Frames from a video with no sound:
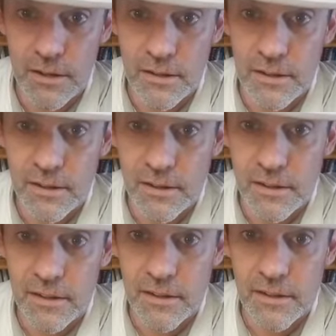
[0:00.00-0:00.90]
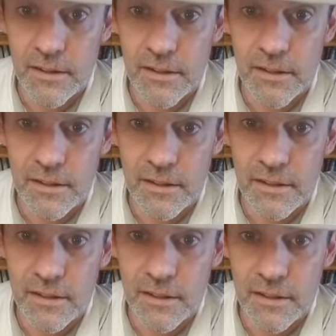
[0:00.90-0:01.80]

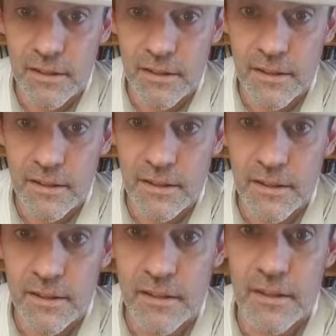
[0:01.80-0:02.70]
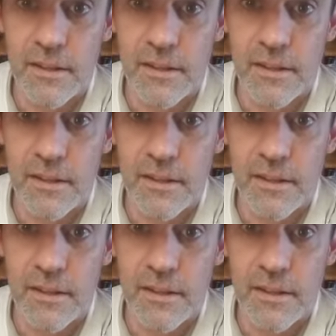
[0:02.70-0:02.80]
(no one is talking)